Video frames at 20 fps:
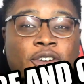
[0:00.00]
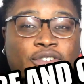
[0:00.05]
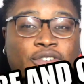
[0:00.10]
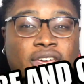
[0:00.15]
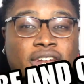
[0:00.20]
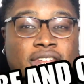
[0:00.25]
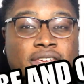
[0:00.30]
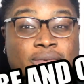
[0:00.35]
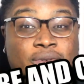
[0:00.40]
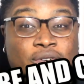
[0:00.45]
don't
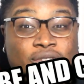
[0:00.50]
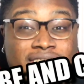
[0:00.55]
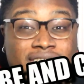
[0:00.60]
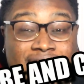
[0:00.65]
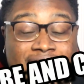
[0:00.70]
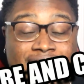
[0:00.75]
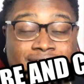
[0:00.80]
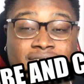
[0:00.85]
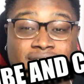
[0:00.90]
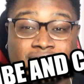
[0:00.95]
forget to hit me with a
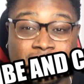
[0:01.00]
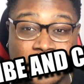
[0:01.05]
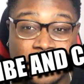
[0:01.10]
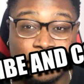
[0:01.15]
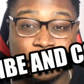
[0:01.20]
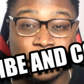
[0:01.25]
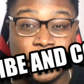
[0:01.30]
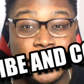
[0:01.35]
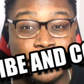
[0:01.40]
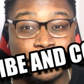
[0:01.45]
like,
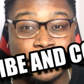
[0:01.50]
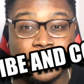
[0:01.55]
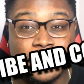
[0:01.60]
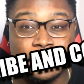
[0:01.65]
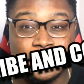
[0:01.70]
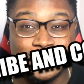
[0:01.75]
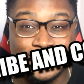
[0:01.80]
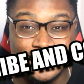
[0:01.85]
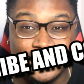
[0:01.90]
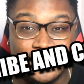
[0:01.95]
subscribe, and comment
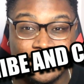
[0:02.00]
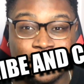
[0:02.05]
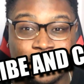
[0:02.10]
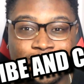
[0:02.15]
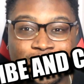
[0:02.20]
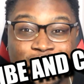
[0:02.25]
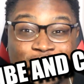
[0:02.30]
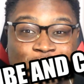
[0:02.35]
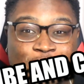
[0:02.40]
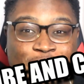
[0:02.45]
on this video.
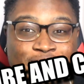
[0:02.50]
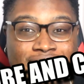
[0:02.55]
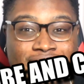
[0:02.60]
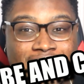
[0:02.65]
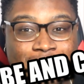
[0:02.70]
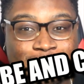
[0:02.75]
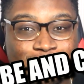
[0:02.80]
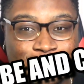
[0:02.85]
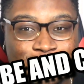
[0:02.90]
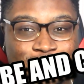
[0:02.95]
If you want to
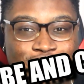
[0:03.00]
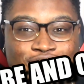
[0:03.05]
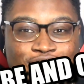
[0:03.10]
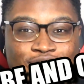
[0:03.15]
reply from yours